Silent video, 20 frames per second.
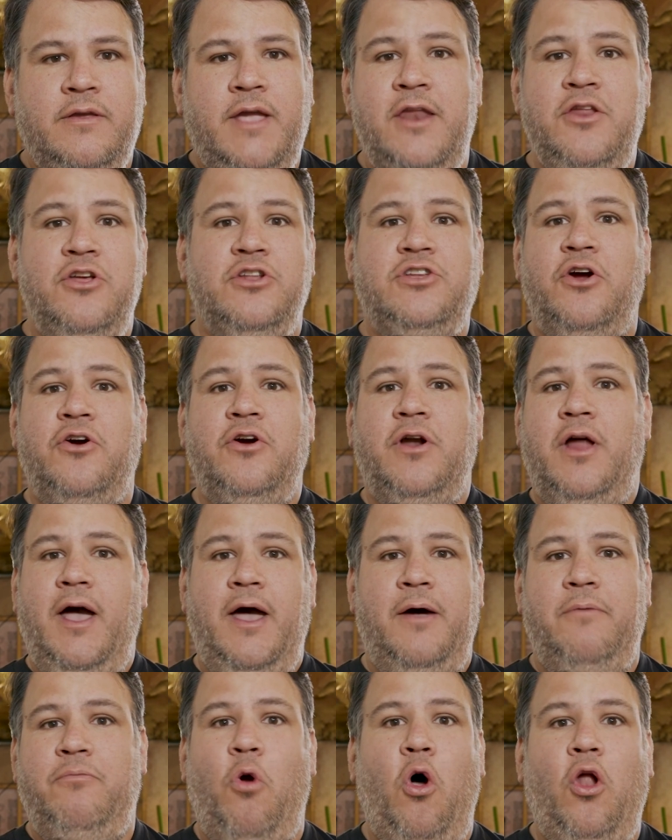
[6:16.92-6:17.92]
Can you turn
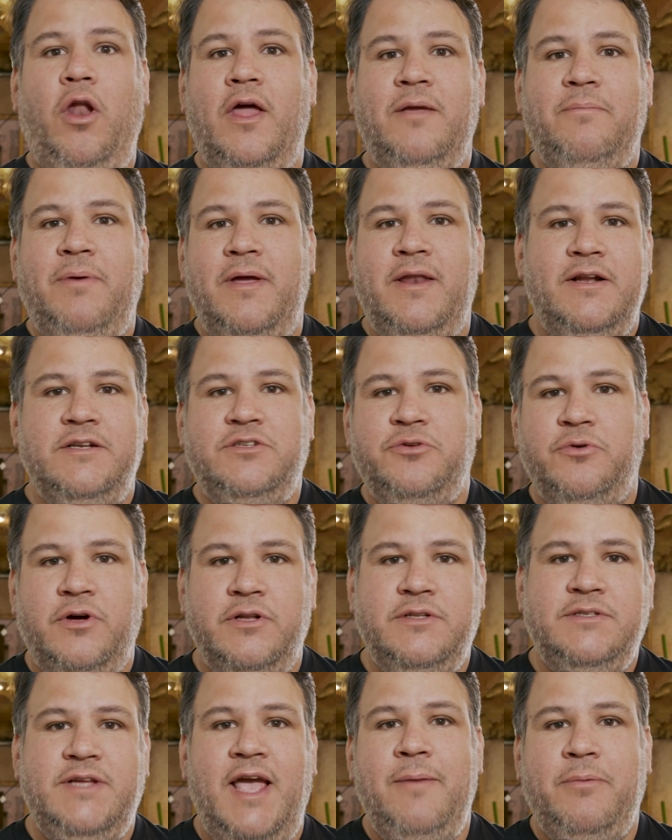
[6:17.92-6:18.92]
a rolling pin into
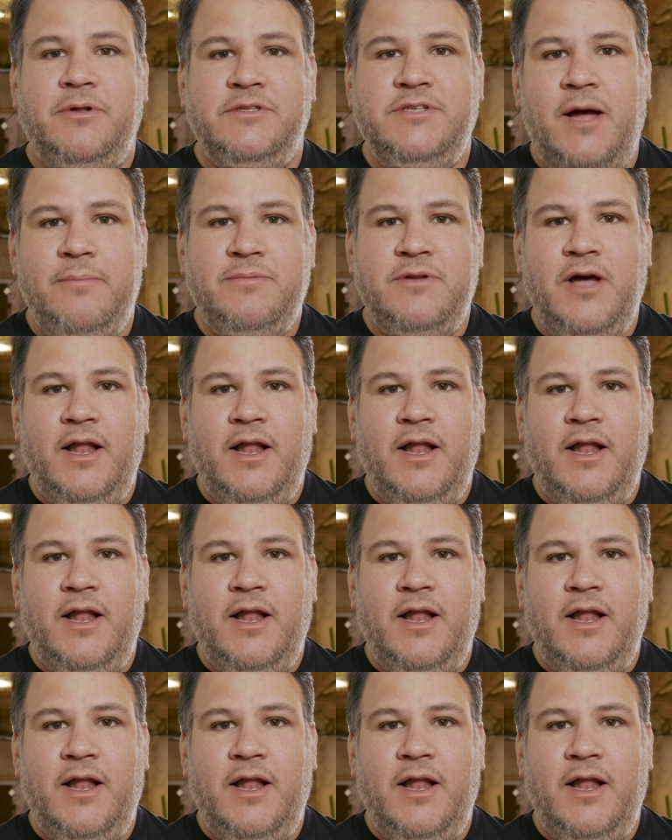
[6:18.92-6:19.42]
a tabletop